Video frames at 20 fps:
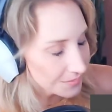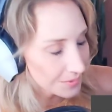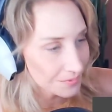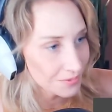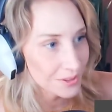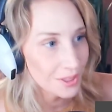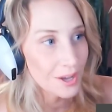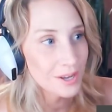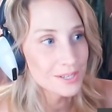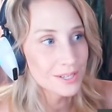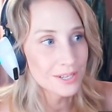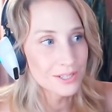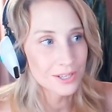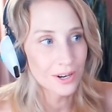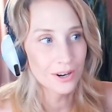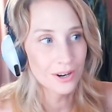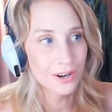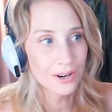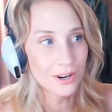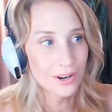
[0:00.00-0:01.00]
For those that
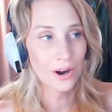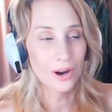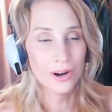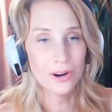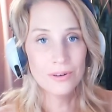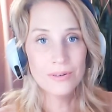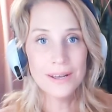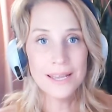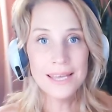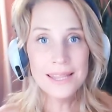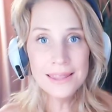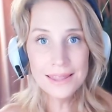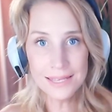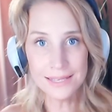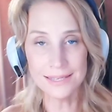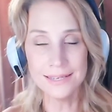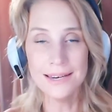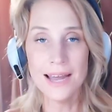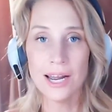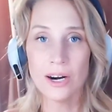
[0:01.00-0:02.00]
don't know, in
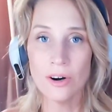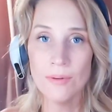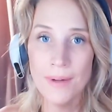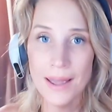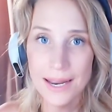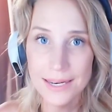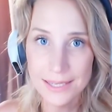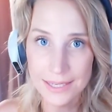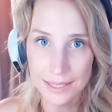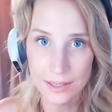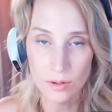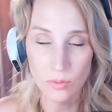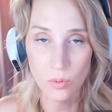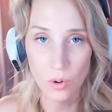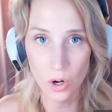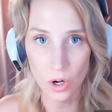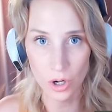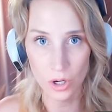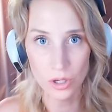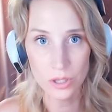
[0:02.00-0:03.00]
this necromantic
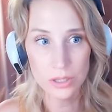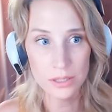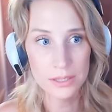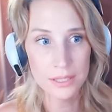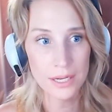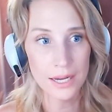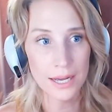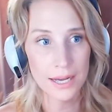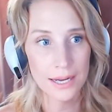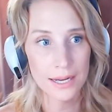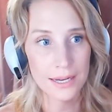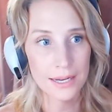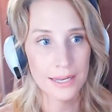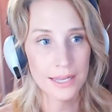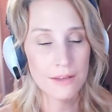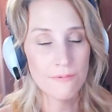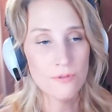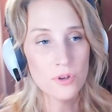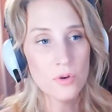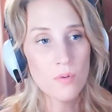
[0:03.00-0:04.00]
world,
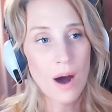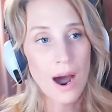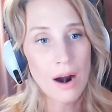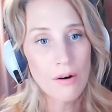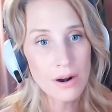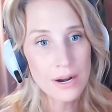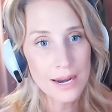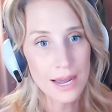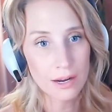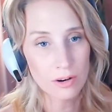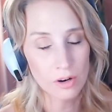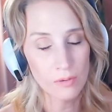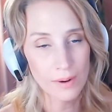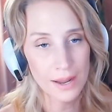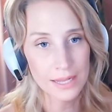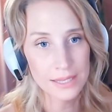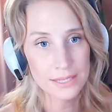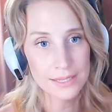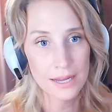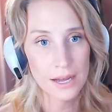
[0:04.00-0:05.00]
if you are a
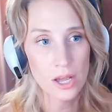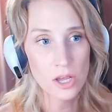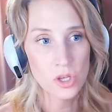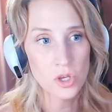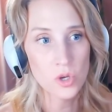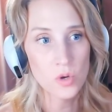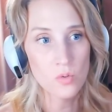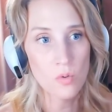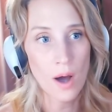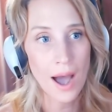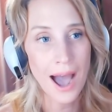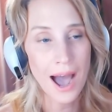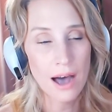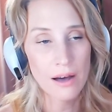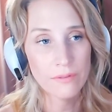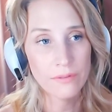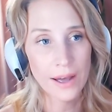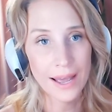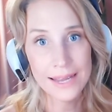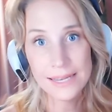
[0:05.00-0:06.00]
necromancer, you
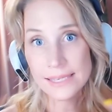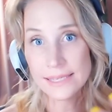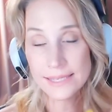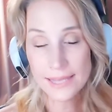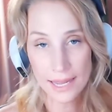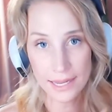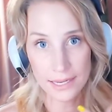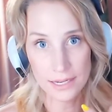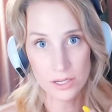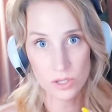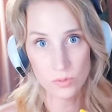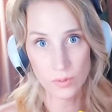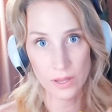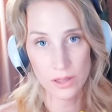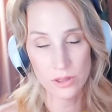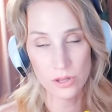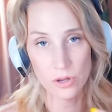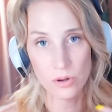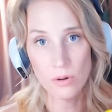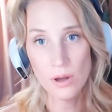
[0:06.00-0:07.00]
have a second
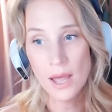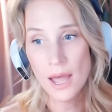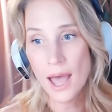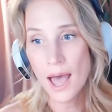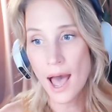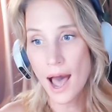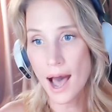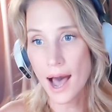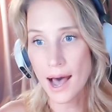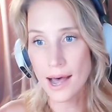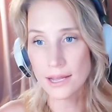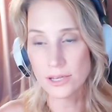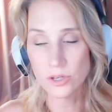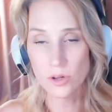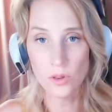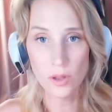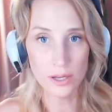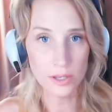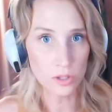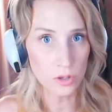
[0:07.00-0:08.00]
with you, so
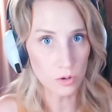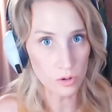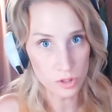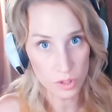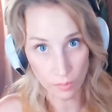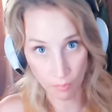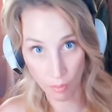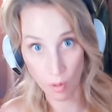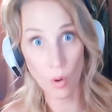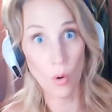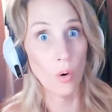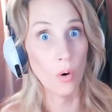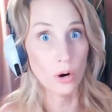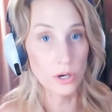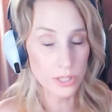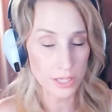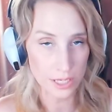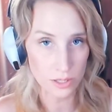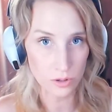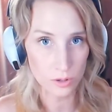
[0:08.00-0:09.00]
like your
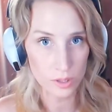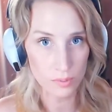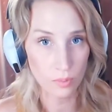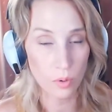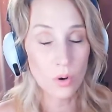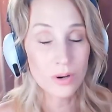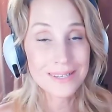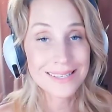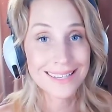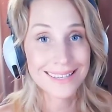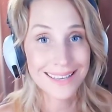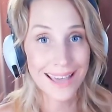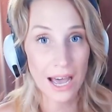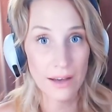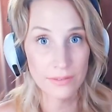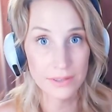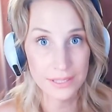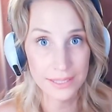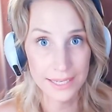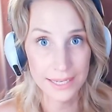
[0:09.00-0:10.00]
support, and your support is a
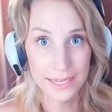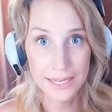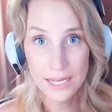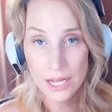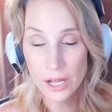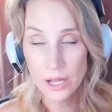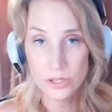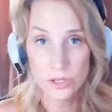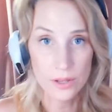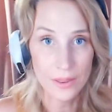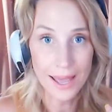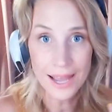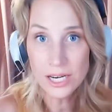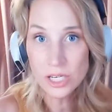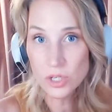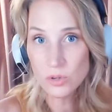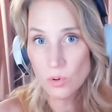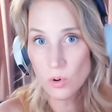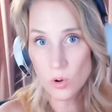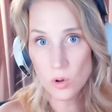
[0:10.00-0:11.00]
cavalier. So they
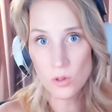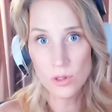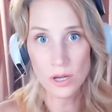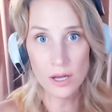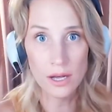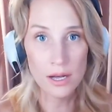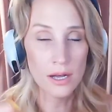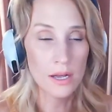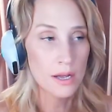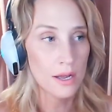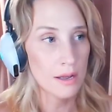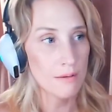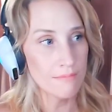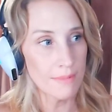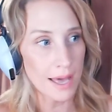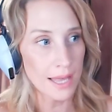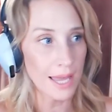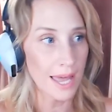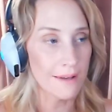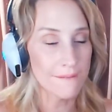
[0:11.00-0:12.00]
do all the
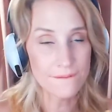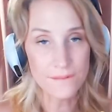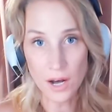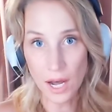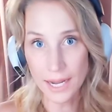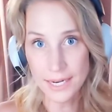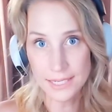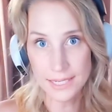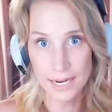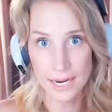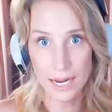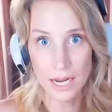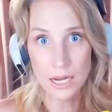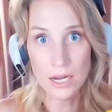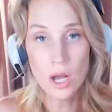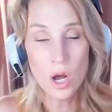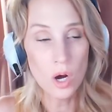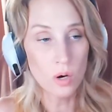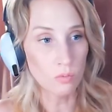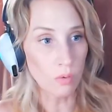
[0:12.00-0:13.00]
melee fighting
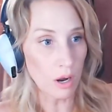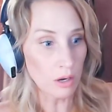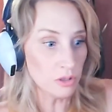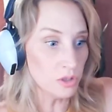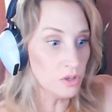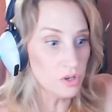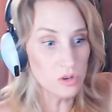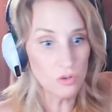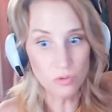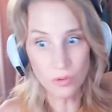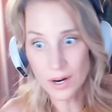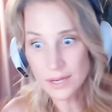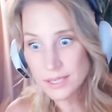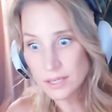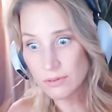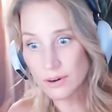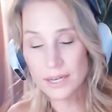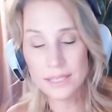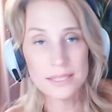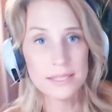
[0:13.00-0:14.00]
while you
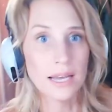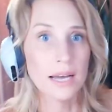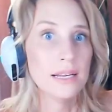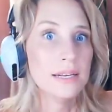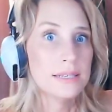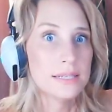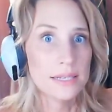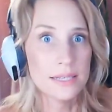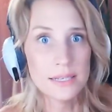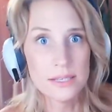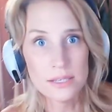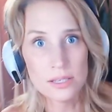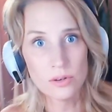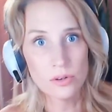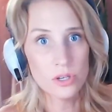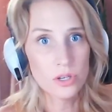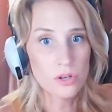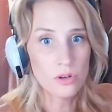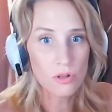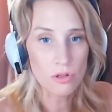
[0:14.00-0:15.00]
resurrect skeletons or
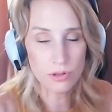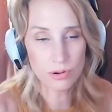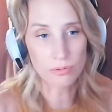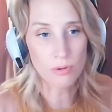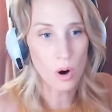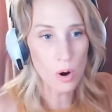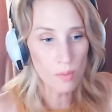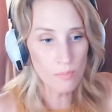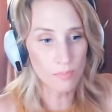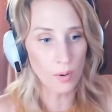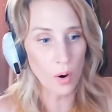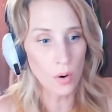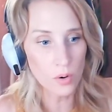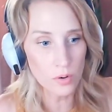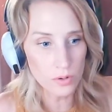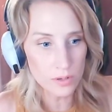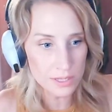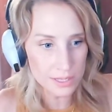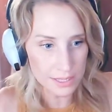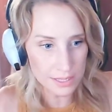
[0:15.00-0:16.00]
you throw
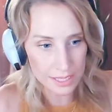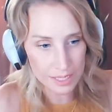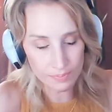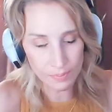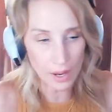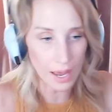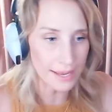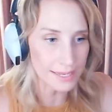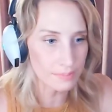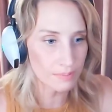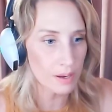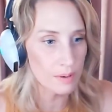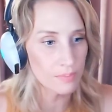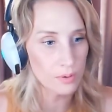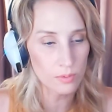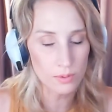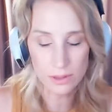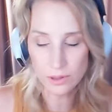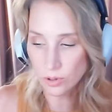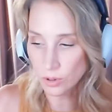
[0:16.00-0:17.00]
bones and splice
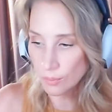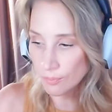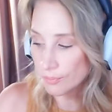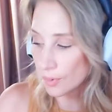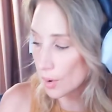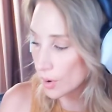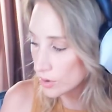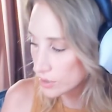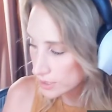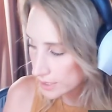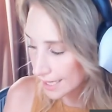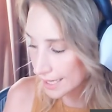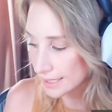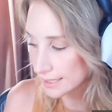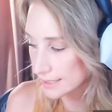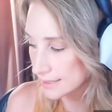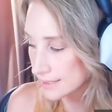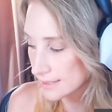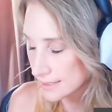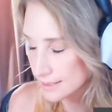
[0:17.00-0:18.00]
people with little bone
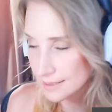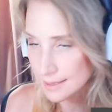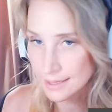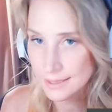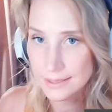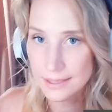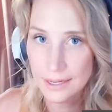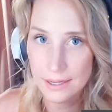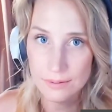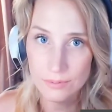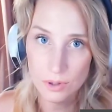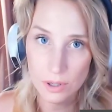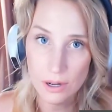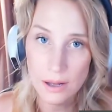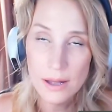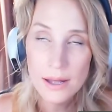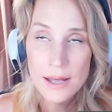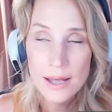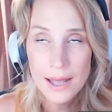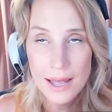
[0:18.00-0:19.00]
daggers. So that's, well,
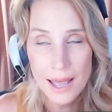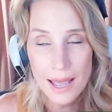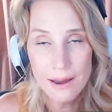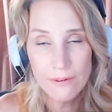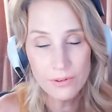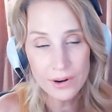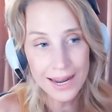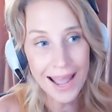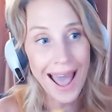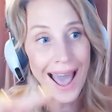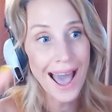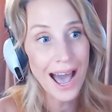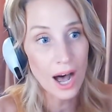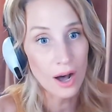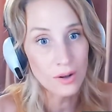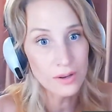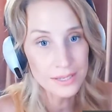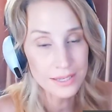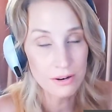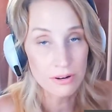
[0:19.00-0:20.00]
every
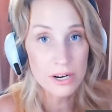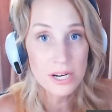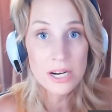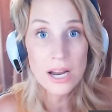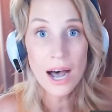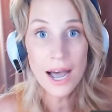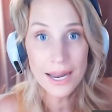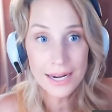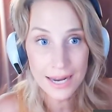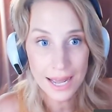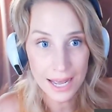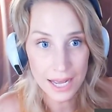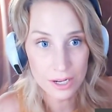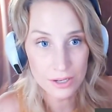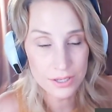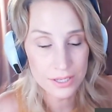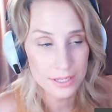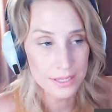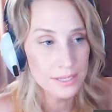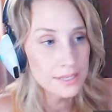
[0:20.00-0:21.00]
house, there are 9
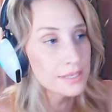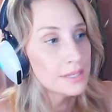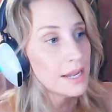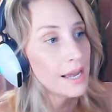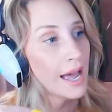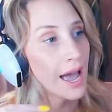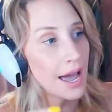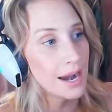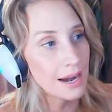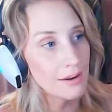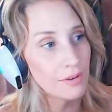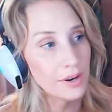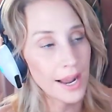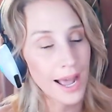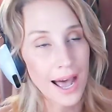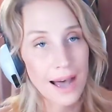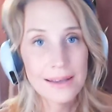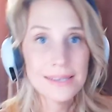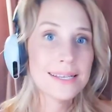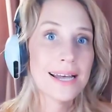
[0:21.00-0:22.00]
houses, and every
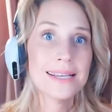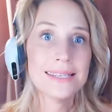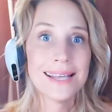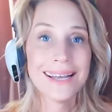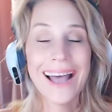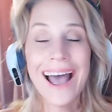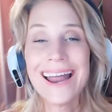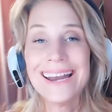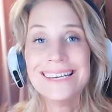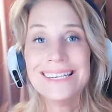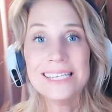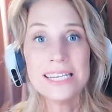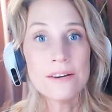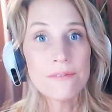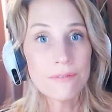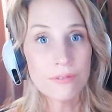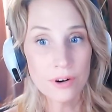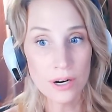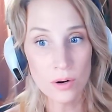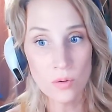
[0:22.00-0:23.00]
house has like a
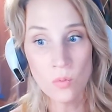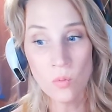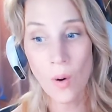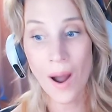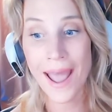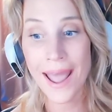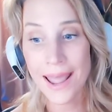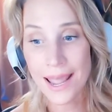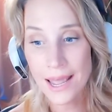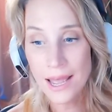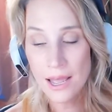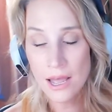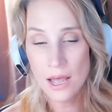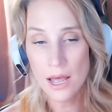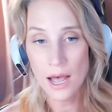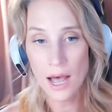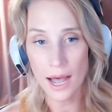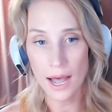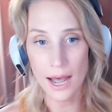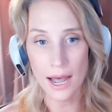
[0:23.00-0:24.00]
different way
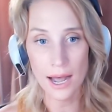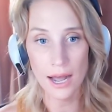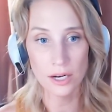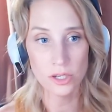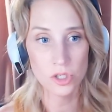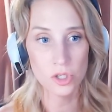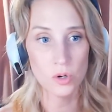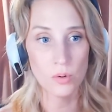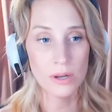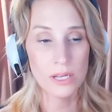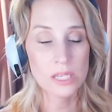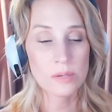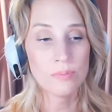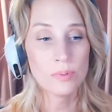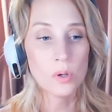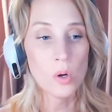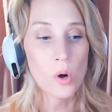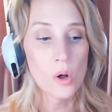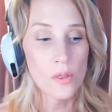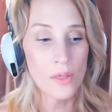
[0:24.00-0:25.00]
to
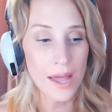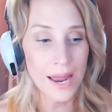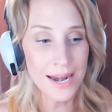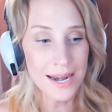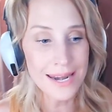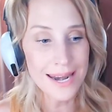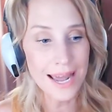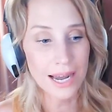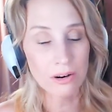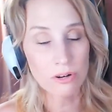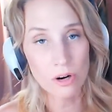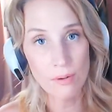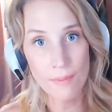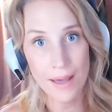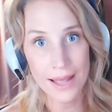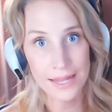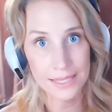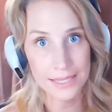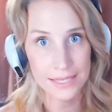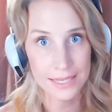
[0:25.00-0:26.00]
explore their
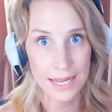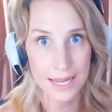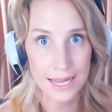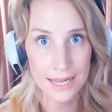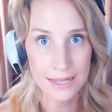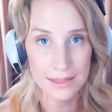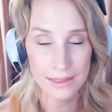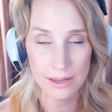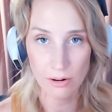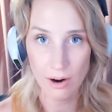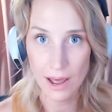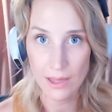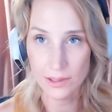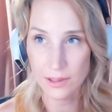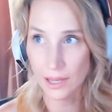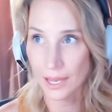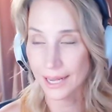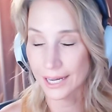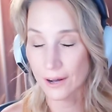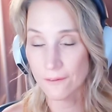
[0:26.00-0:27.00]
necromancy. They're
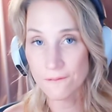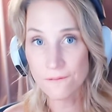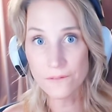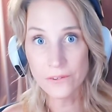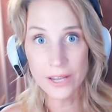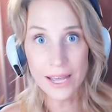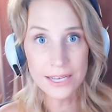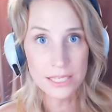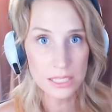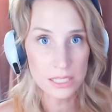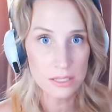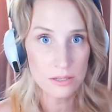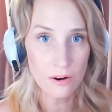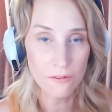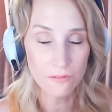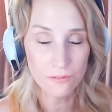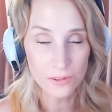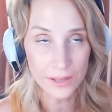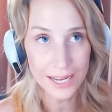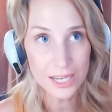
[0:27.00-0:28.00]
either like a
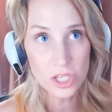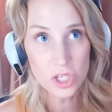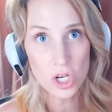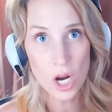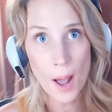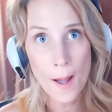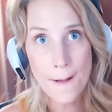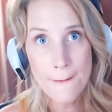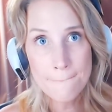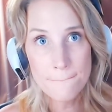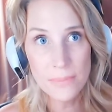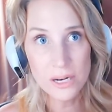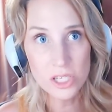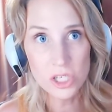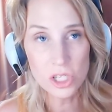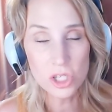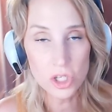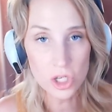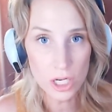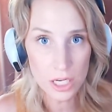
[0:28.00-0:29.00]
flesh
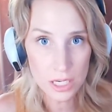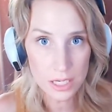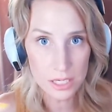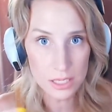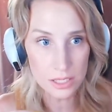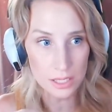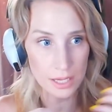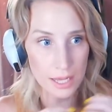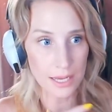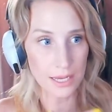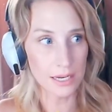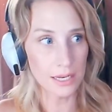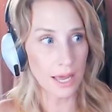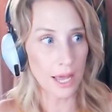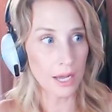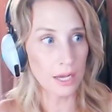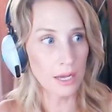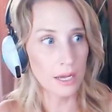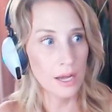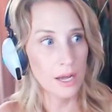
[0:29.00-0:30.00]
magician, so they can
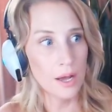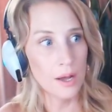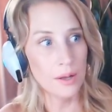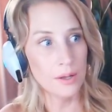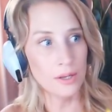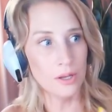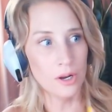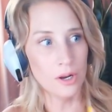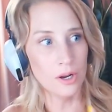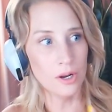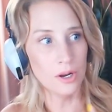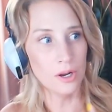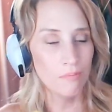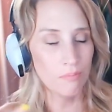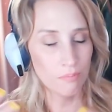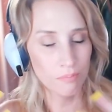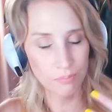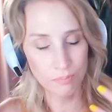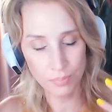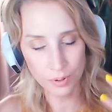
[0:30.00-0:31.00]
like, you know,
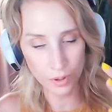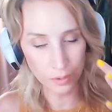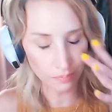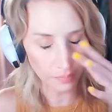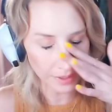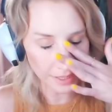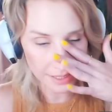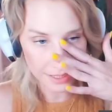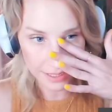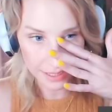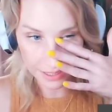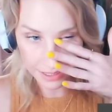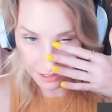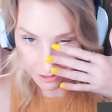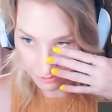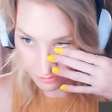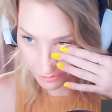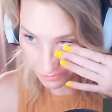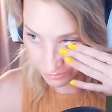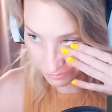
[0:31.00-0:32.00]
put pieces
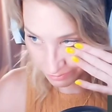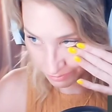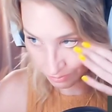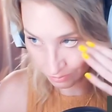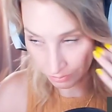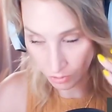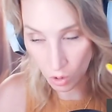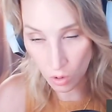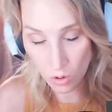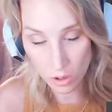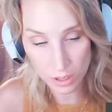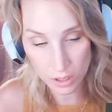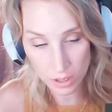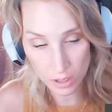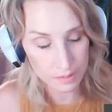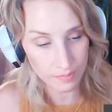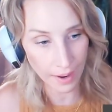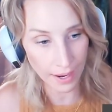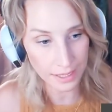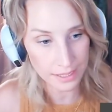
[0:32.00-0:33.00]
of
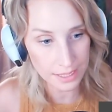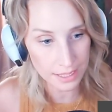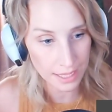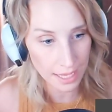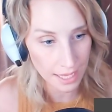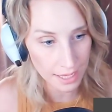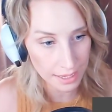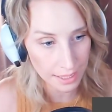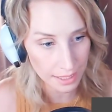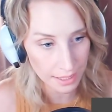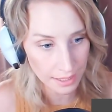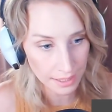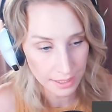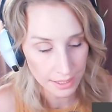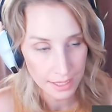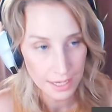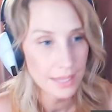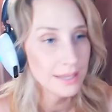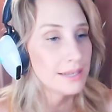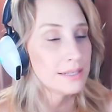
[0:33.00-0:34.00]
organs back together.
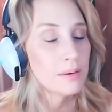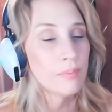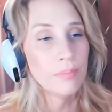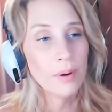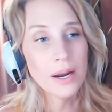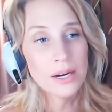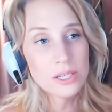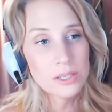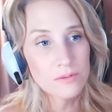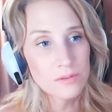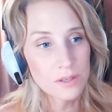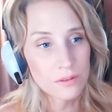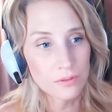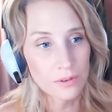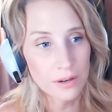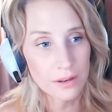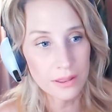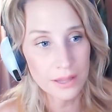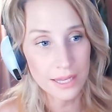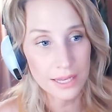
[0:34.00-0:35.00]
There's a bunch of
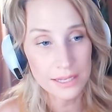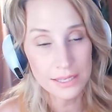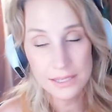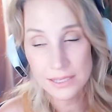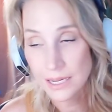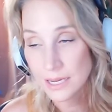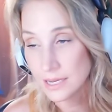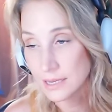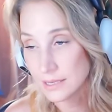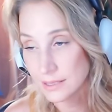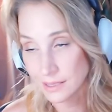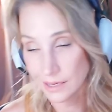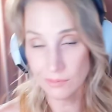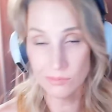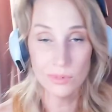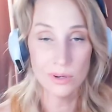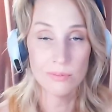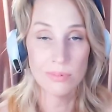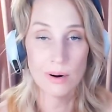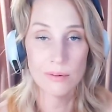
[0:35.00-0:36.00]
different things.
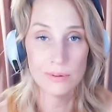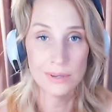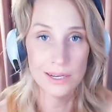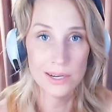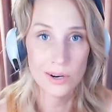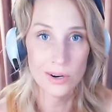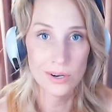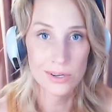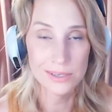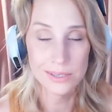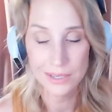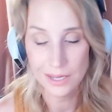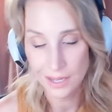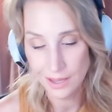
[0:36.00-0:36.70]
Someone probably knows.